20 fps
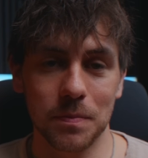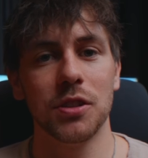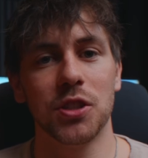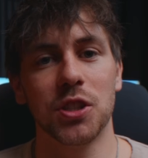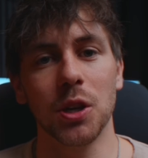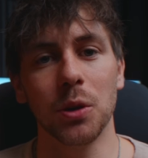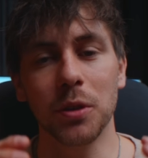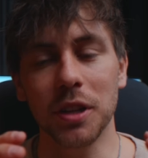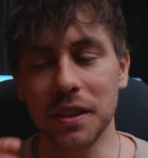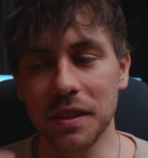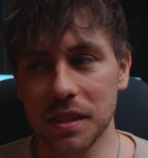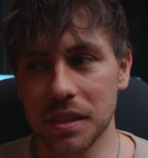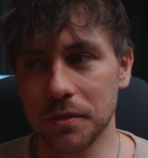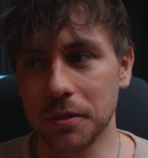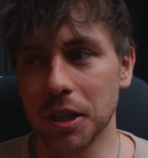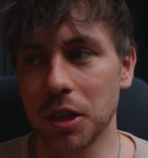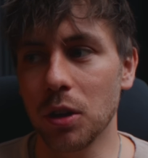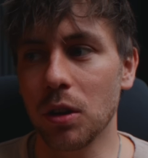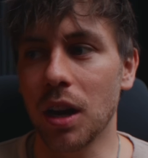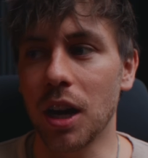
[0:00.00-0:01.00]
So in this
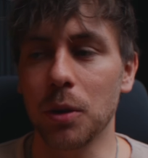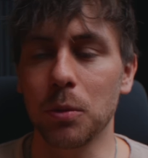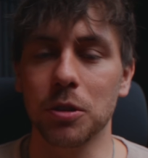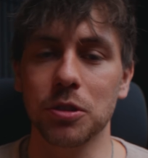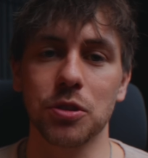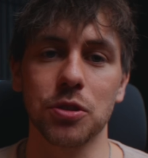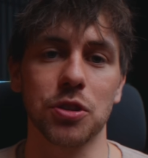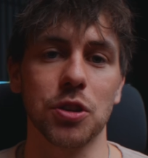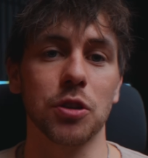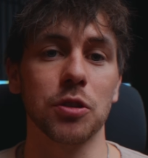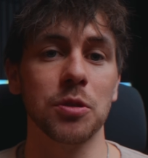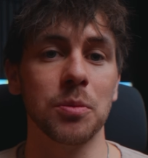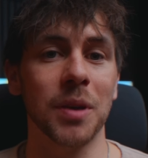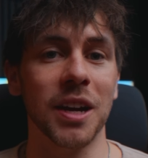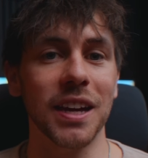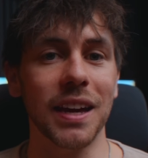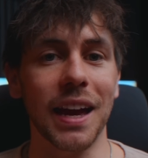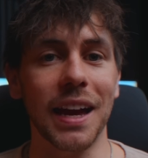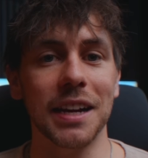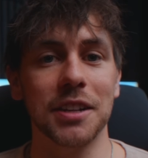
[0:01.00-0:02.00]
video, I want to show you
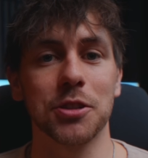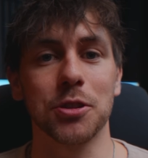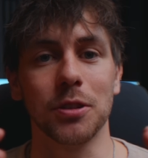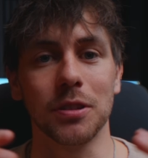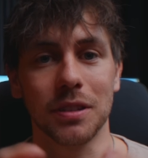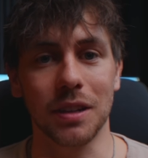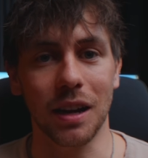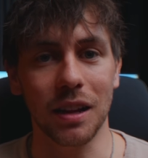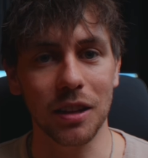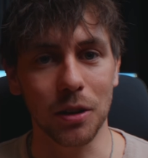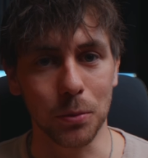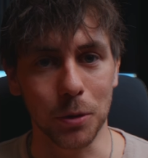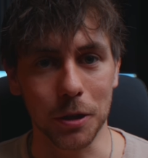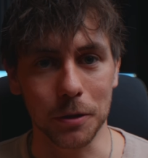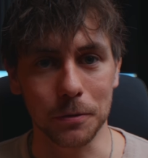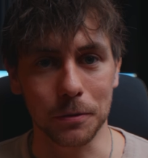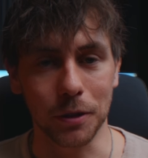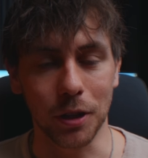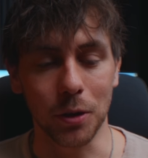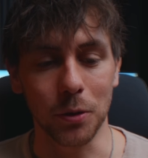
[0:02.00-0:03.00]
my actual color
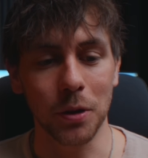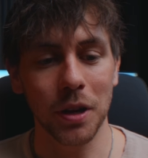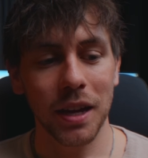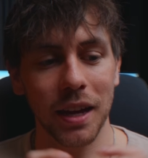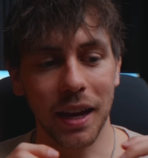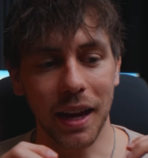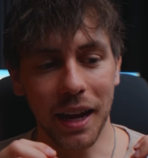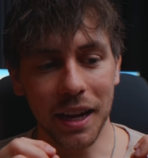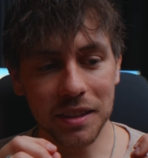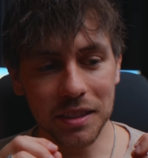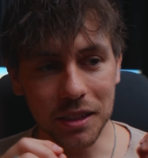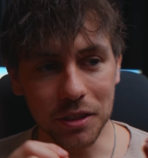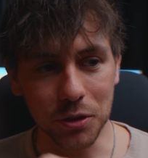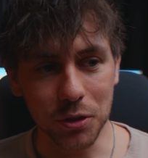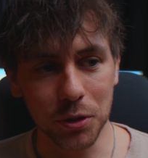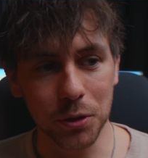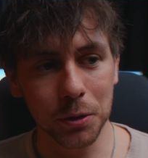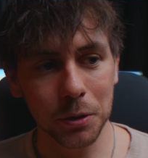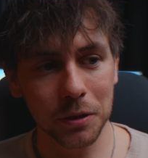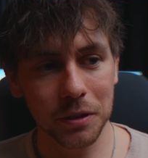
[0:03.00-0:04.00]
workflow and a
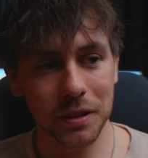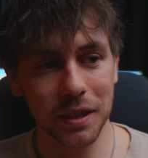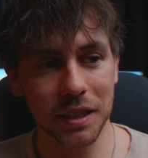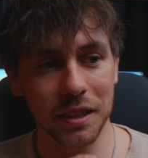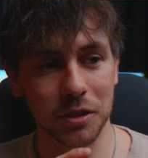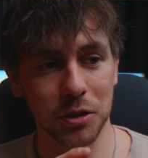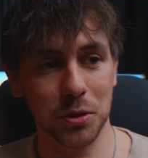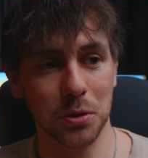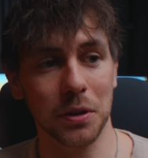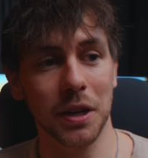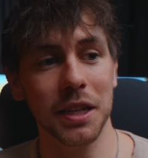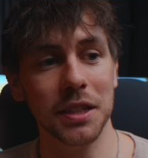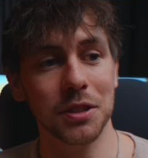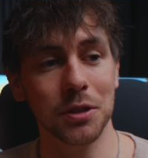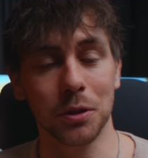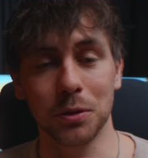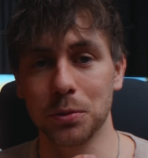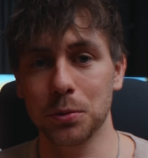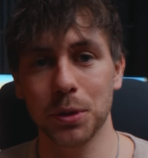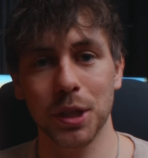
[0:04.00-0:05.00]
tool that I
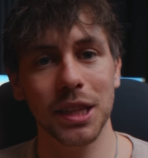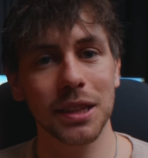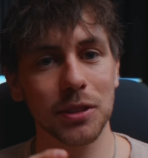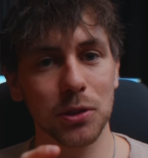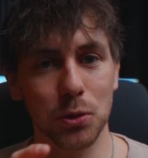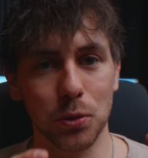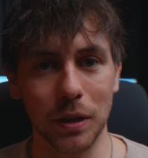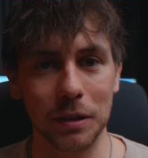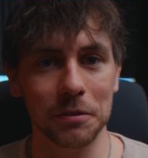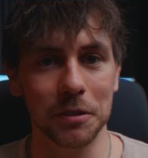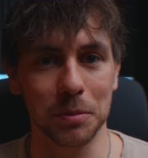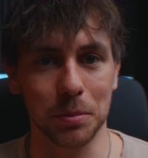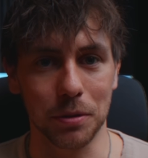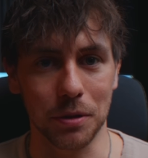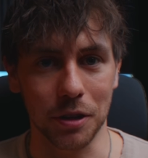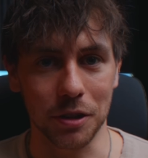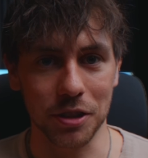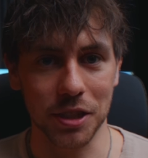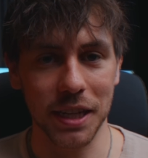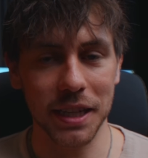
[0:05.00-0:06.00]
tried on real travel
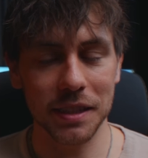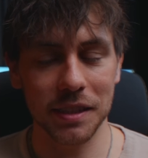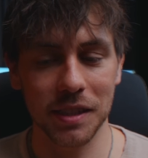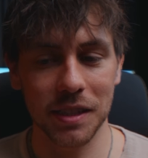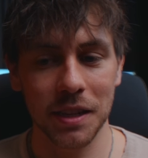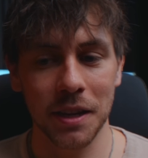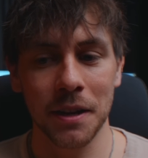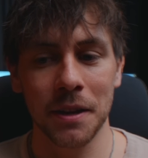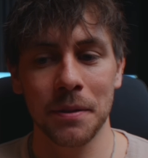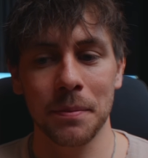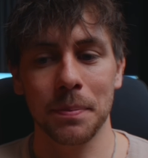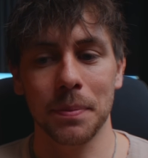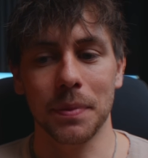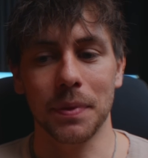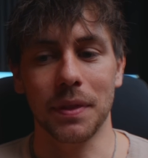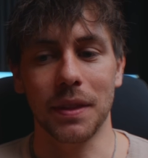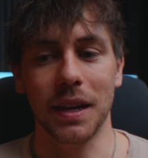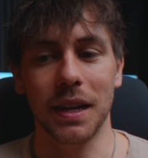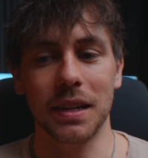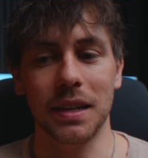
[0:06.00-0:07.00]
projects
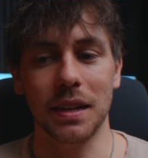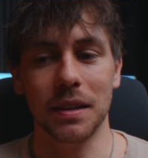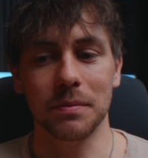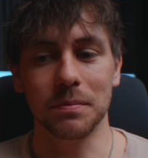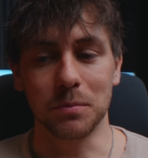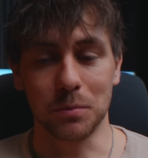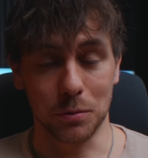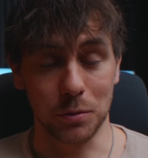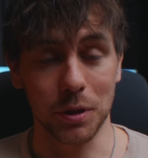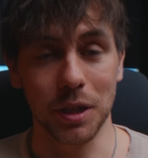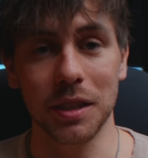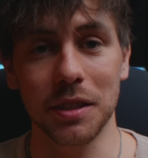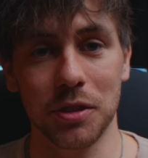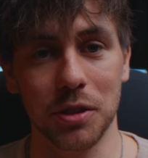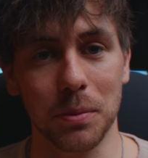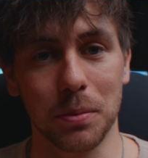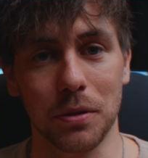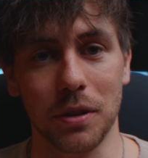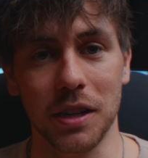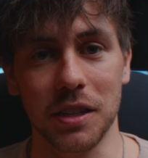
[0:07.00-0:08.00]
that really
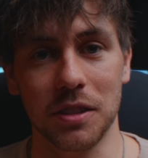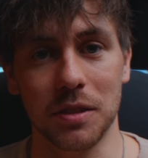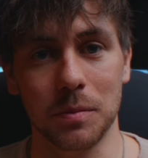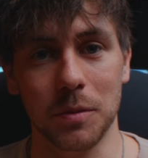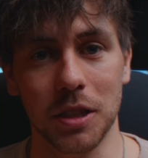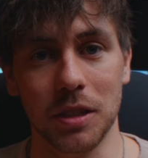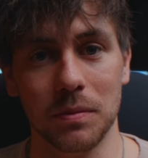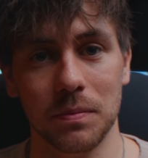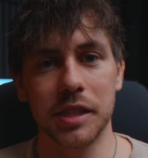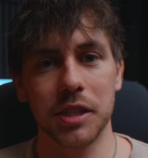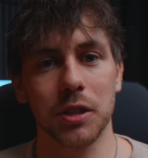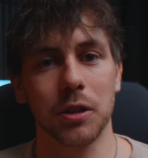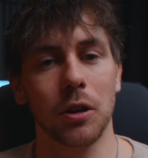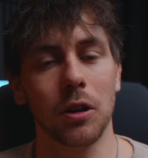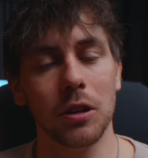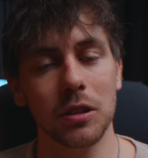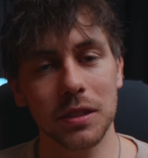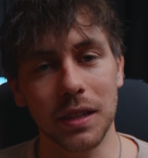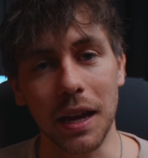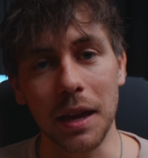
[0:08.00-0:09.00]
surprised me. It's
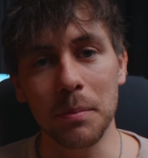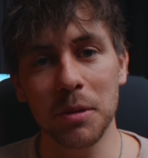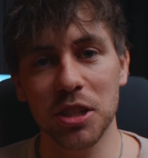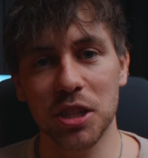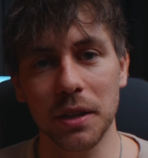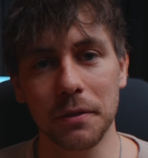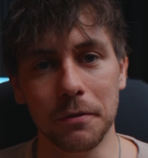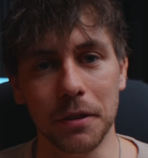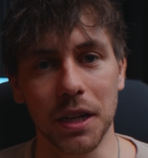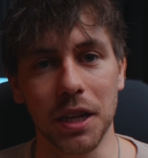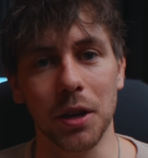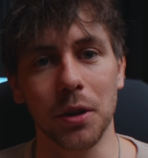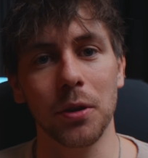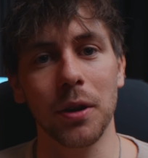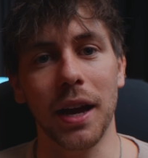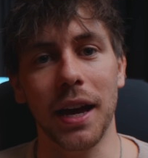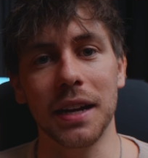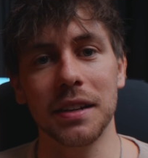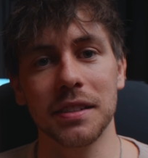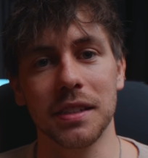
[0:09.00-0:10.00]
called Imagen
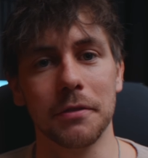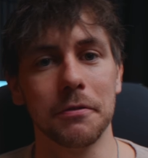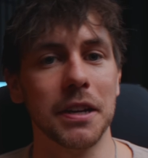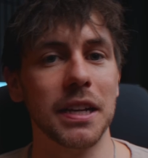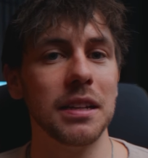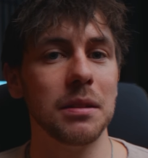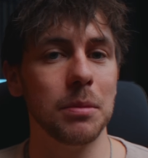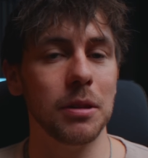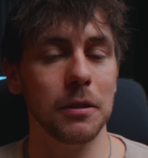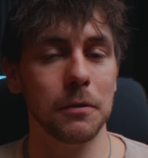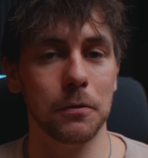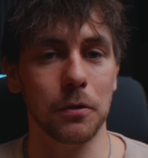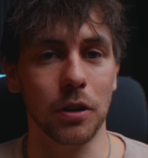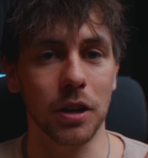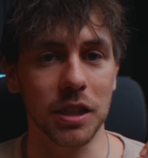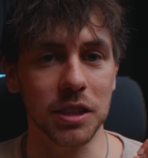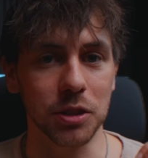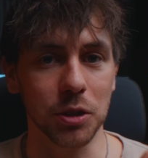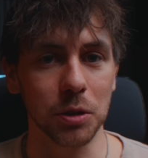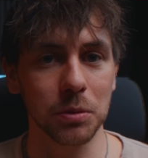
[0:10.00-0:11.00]
Video and is available
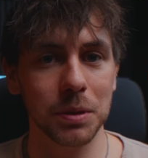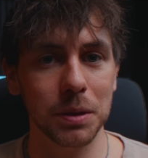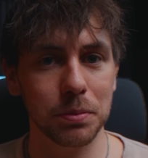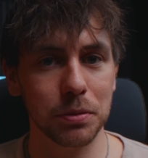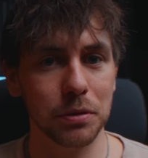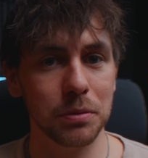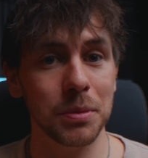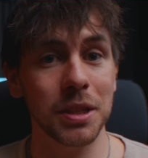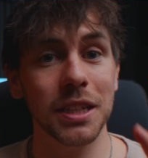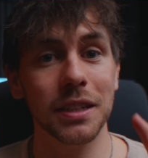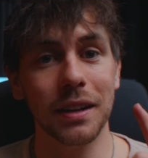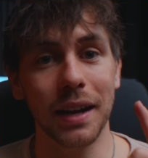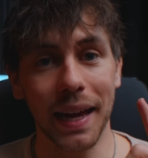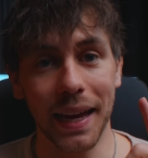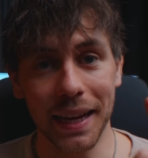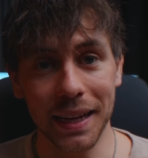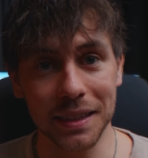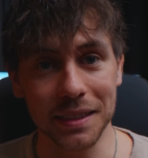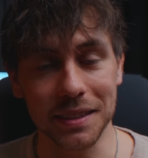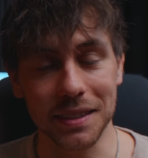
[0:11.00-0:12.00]
for Adobe Premiere
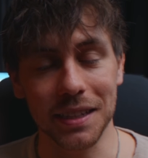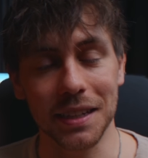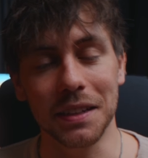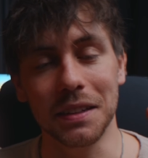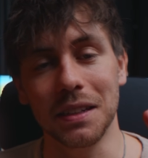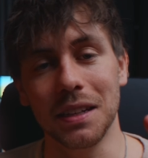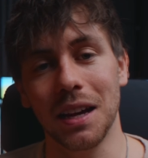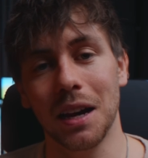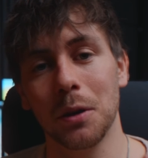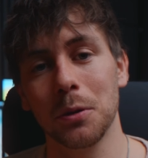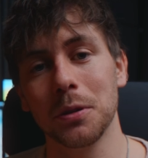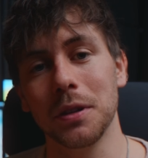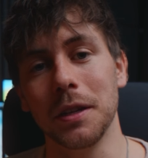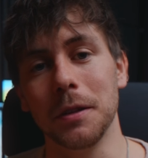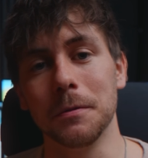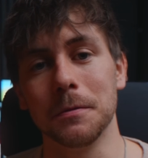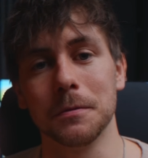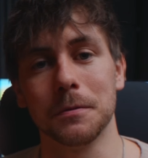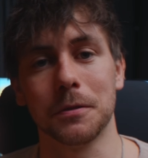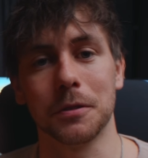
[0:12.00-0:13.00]
and now
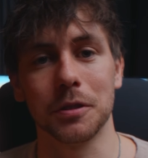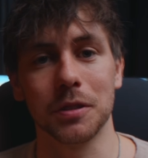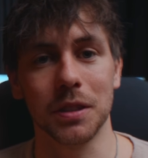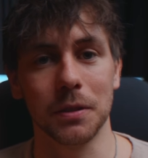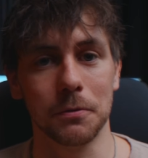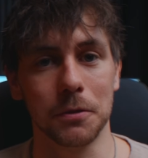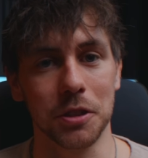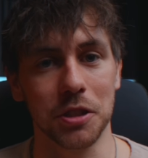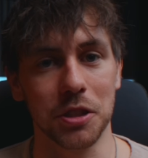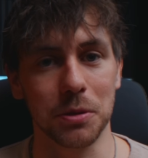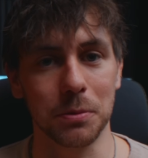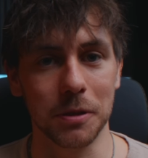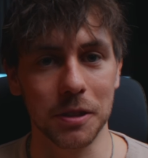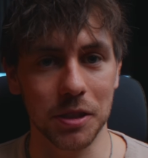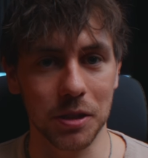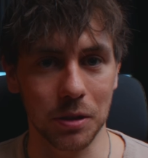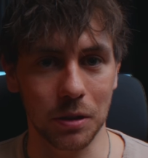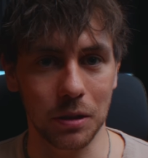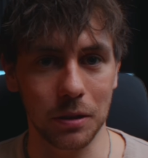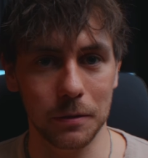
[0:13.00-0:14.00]
even for DaVinci
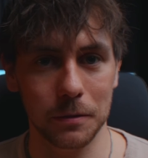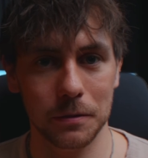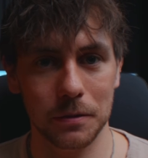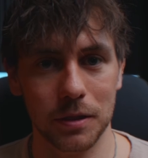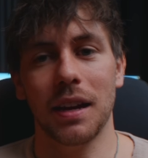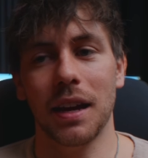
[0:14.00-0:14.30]
Resolve.